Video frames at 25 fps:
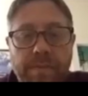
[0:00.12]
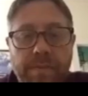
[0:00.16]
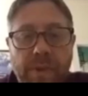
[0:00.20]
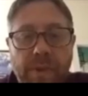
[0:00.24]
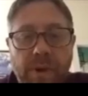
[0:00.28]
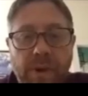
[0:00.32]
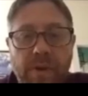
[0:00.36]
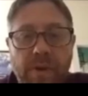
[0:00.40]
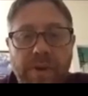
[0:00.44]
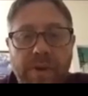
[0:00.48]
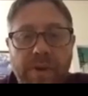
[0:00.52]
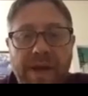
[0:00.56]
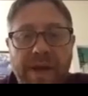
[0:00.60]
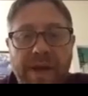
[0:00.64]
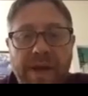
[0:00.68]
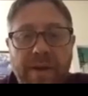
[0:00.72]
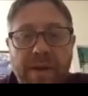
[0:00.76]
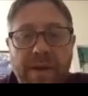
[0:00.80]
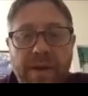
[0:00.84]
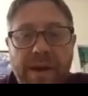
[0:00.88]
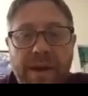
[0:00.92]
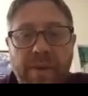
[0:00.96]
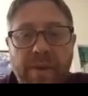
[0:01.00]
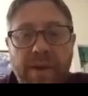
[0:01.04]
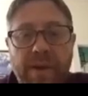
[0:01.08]
All right,
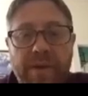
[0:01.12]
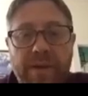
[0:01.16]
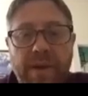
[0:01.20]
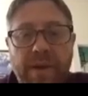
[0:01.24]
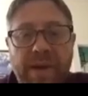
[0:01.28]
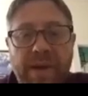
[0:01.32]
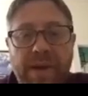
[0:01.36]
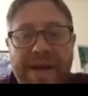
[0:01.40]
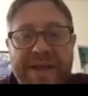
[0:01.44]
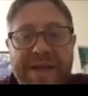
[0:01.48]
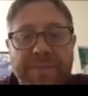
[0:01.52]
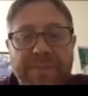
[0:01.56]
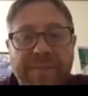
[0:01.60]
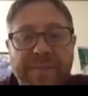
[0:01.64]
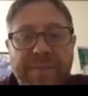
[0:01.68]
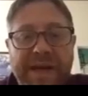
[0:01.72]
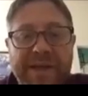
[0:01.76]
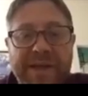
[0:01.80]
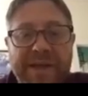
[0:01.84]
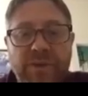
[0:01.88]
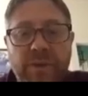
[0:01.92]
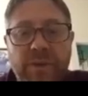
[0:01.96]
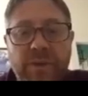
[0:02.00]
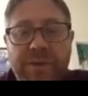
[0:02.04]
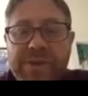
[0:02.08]
now we're on the last
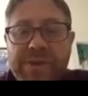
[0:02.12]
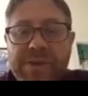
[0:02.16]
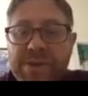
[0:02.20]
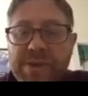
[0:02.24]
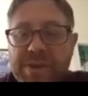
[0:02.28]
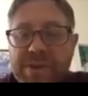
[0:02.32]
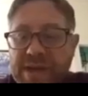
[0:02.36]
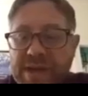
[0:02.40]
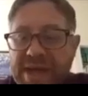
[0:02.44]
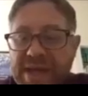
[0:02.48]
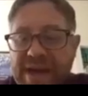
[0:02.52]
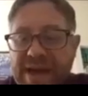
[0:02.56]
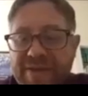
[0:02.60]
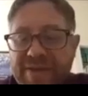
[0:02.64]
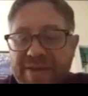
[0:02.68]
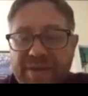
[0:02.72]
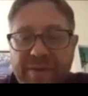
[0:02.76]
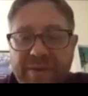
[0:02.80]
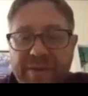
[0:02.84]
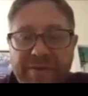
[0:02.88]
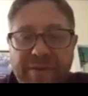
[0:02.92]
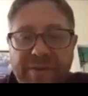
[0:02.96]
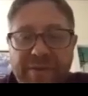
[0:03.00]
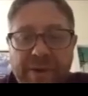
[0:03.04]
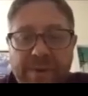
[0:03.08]
module, which is the calf and the
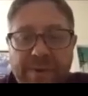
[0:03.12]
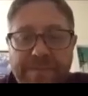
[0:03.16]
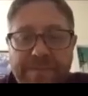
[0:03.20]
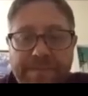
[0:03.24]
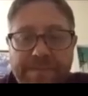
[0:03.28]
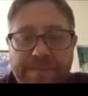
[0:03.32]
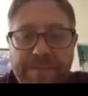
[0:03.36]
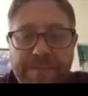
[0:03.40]
foot.